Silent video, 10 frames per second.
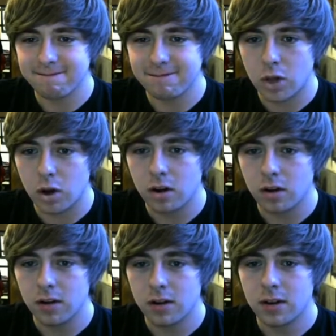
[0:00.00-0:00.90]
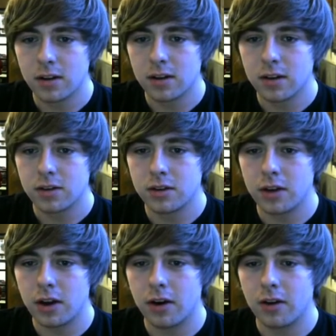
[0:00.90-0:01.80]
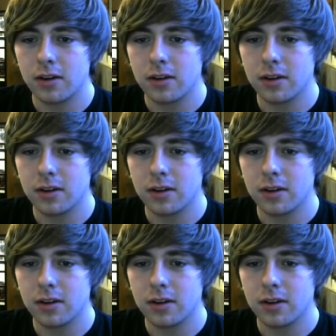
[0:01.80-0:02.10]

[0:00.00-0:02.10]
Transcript: Oh, no.